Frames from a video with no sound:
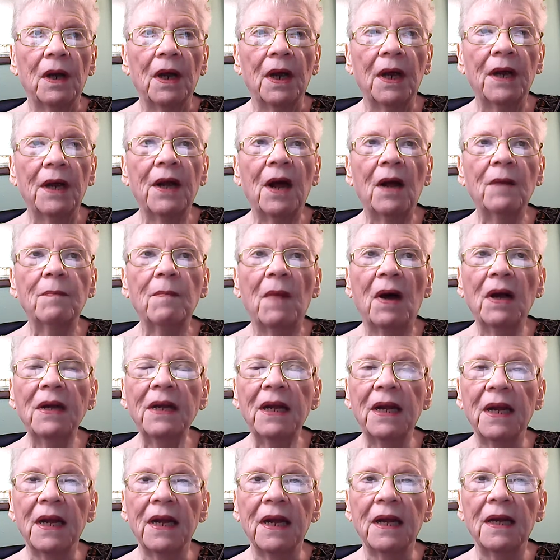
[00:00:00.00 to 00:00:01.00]
And on
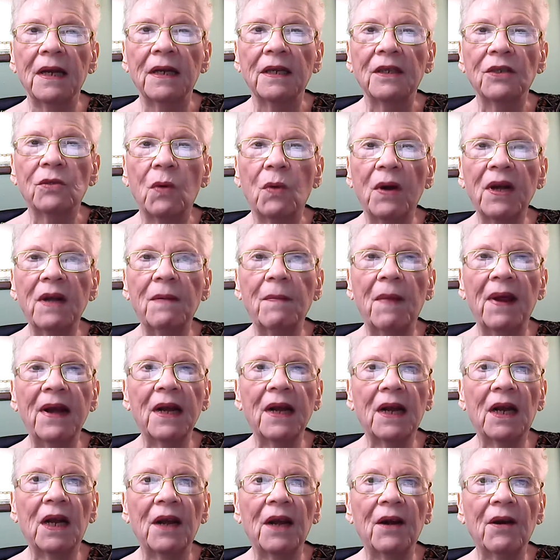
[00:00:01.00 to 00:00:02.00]
Monday, Sweden made
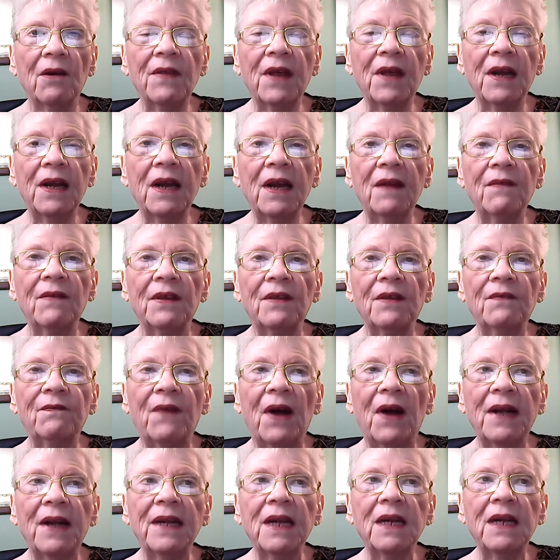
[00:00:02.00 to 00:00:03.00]
it clear that even the
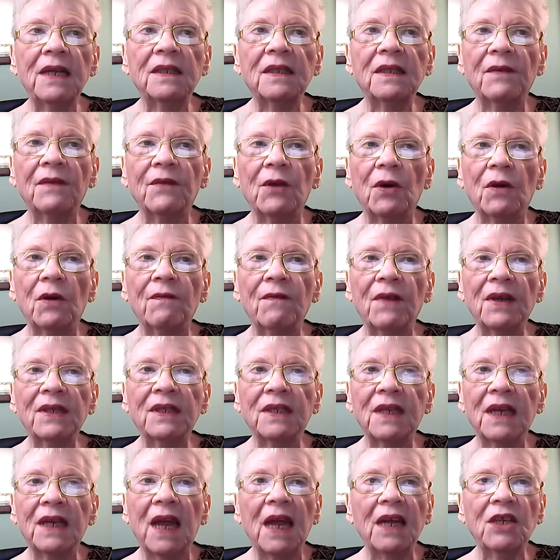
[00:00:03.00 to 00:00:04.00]
findings of their
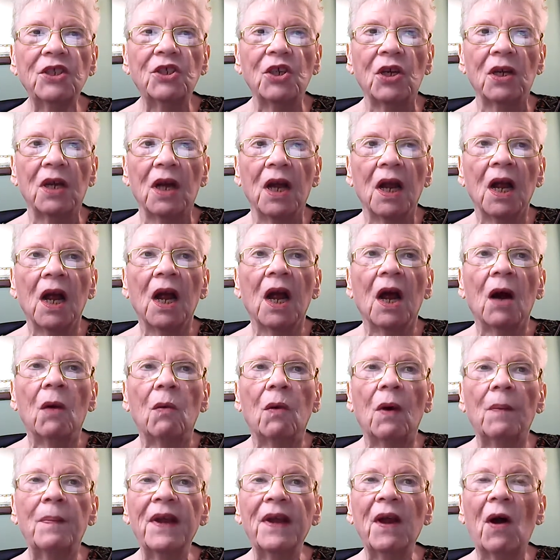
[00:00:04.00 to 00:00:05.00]
investigation
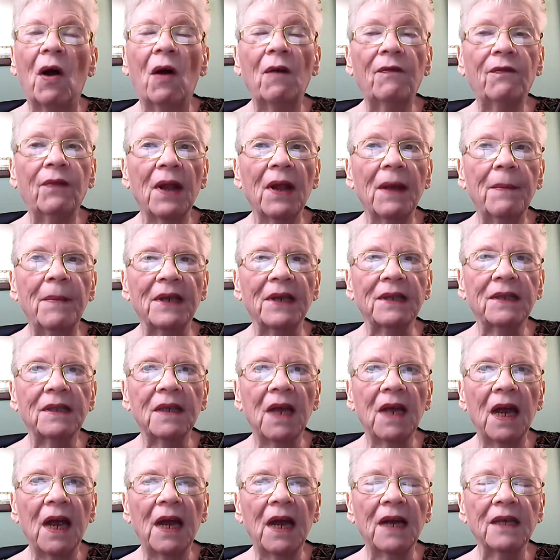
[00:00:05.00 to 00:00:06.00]
will be off limits
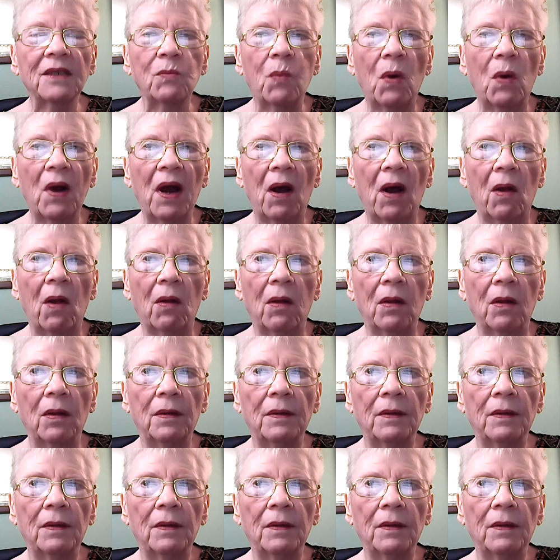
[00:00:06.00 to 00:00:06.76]
as well.